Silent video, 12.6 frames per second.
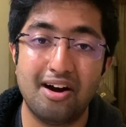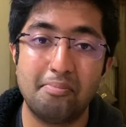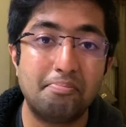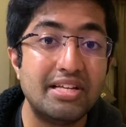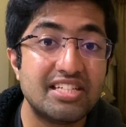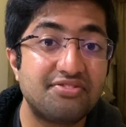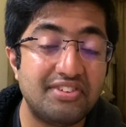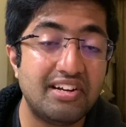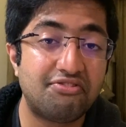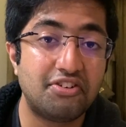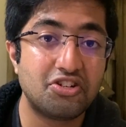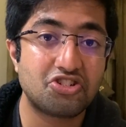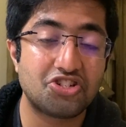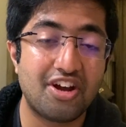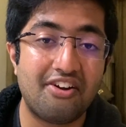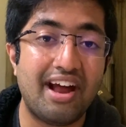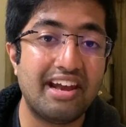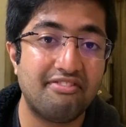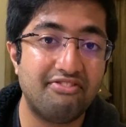Please feel free to share
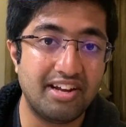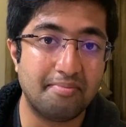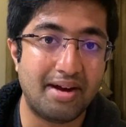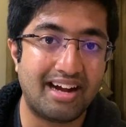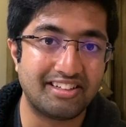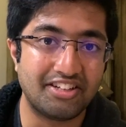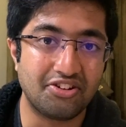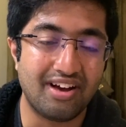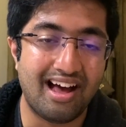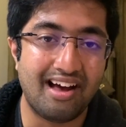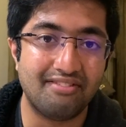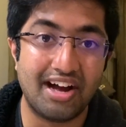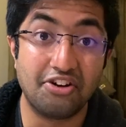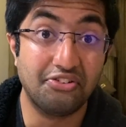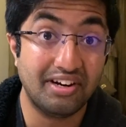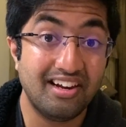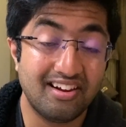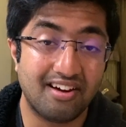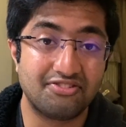any feedback that you have. I'd
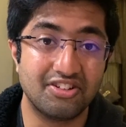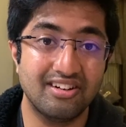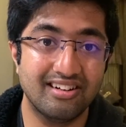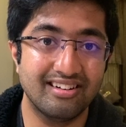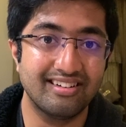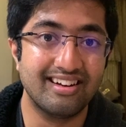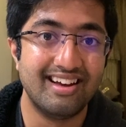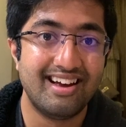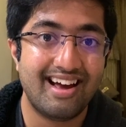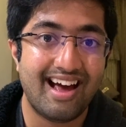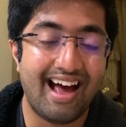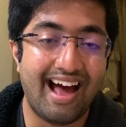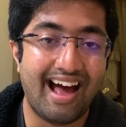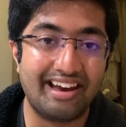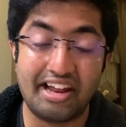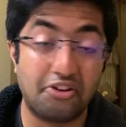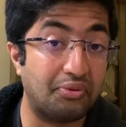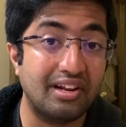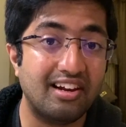really love to learn, and
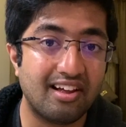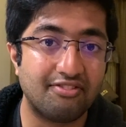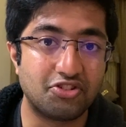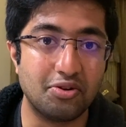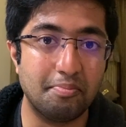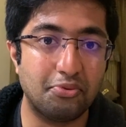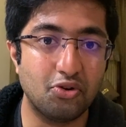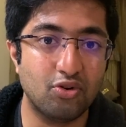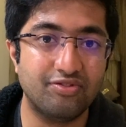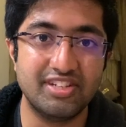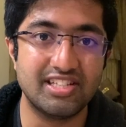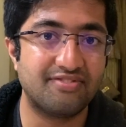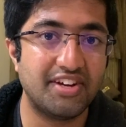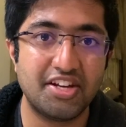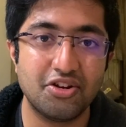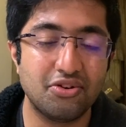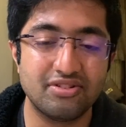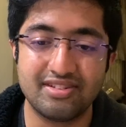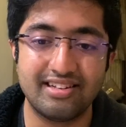I'd really love to improve these
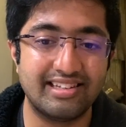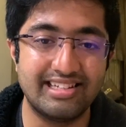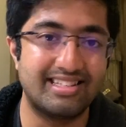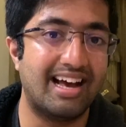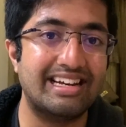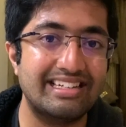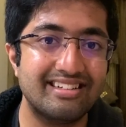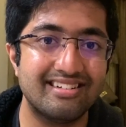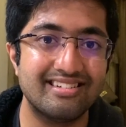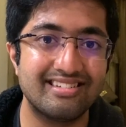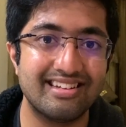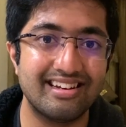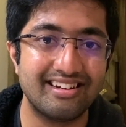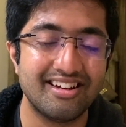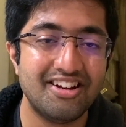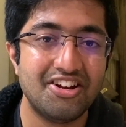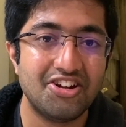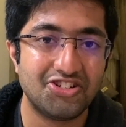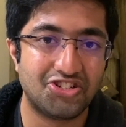videos and these ideas and
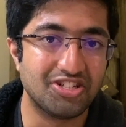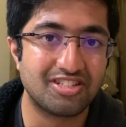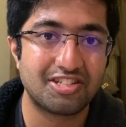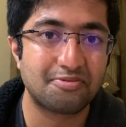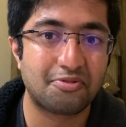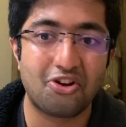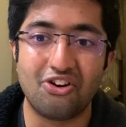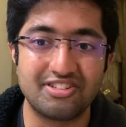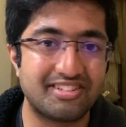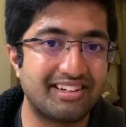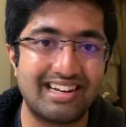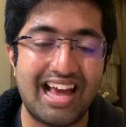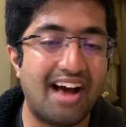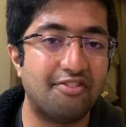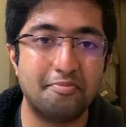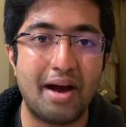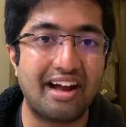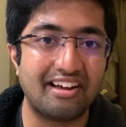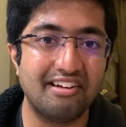just constantly have
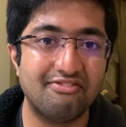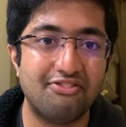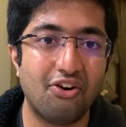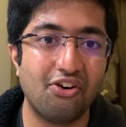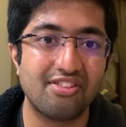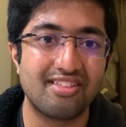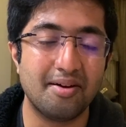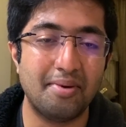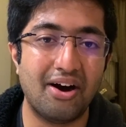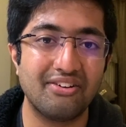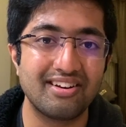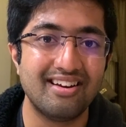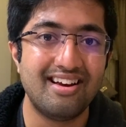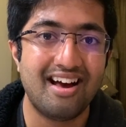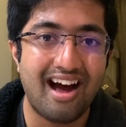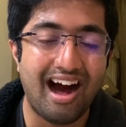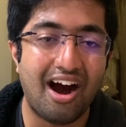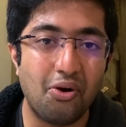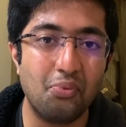back and forth about
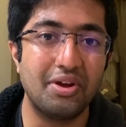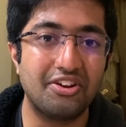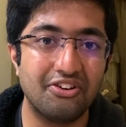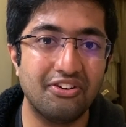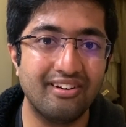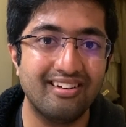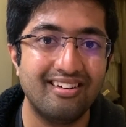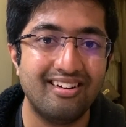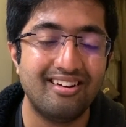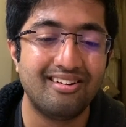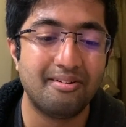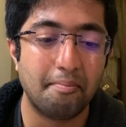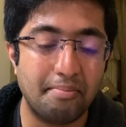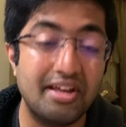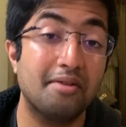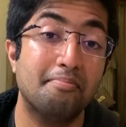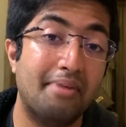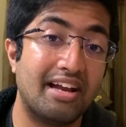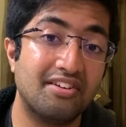how we could be
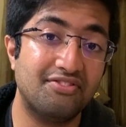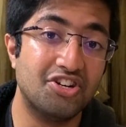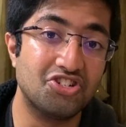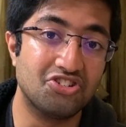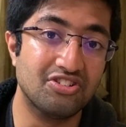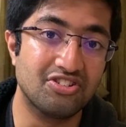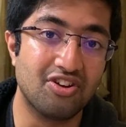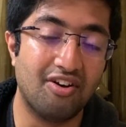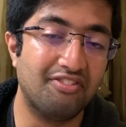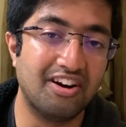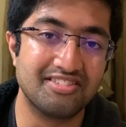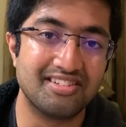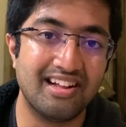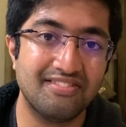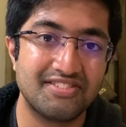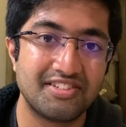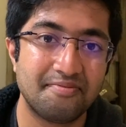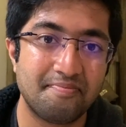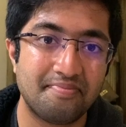better versions of
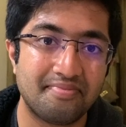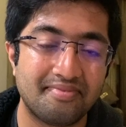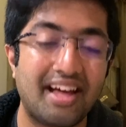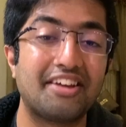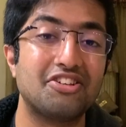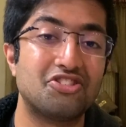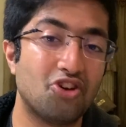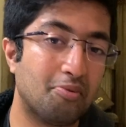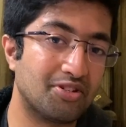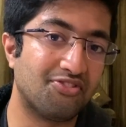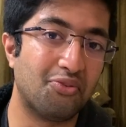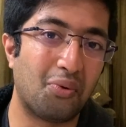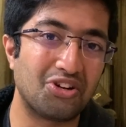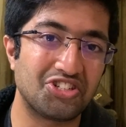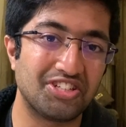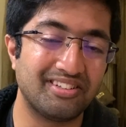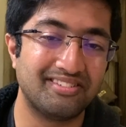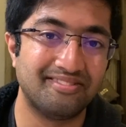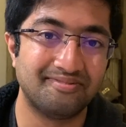ourselves. Thank you so much for watching.